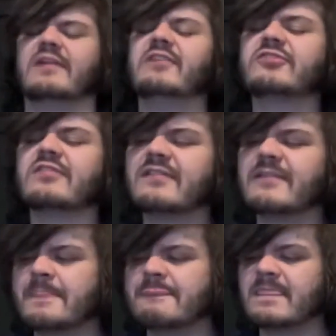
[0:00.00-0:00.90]

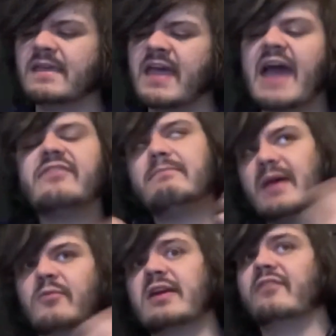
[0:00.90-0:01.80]
cultures have a
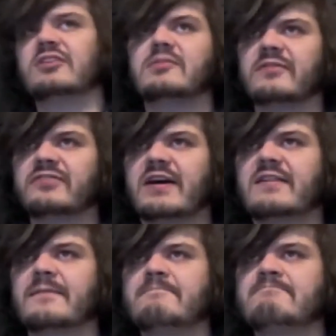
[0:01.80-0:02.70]
memory of a global flood.
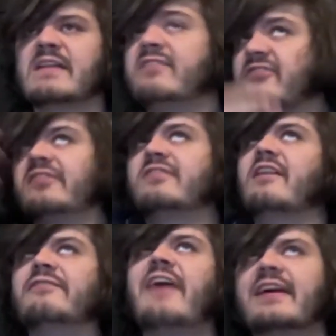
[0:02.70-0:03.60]
It's just
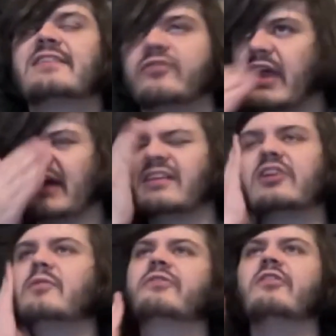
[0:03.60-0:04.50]
a fact of
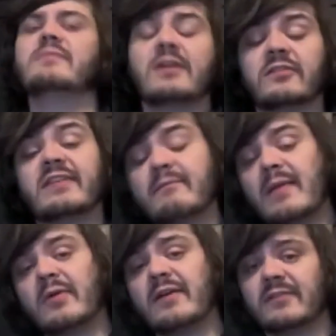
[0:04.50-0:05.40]
reality. Almost all human cultures have a
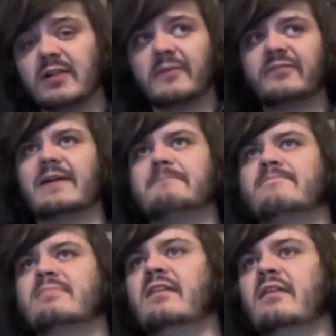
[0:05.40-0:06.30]
memory of a global flood.
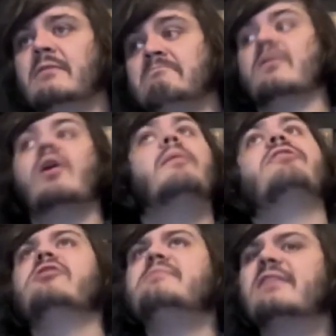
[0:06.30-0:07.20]

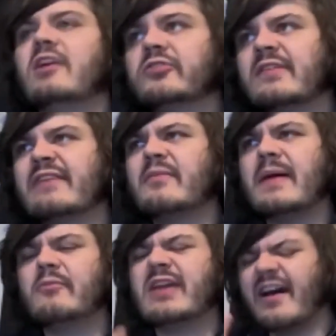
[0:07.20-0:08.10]
Almost all human cultures have a
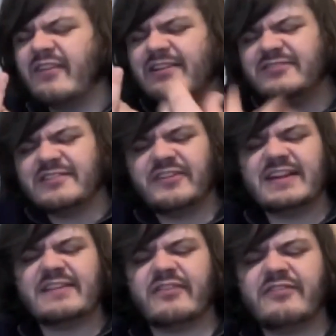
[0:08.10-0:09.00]
memory of a
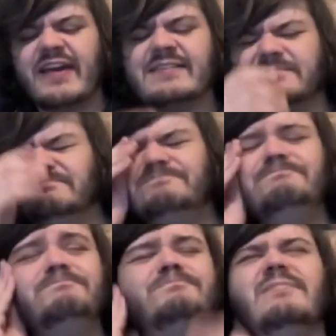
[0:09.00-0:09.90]
definitive event
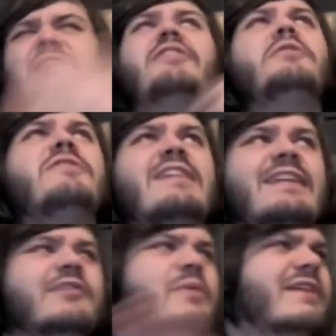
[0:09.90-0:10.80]

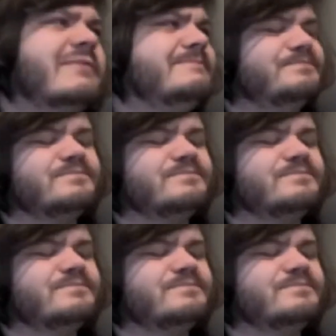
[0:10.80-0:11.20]
associated with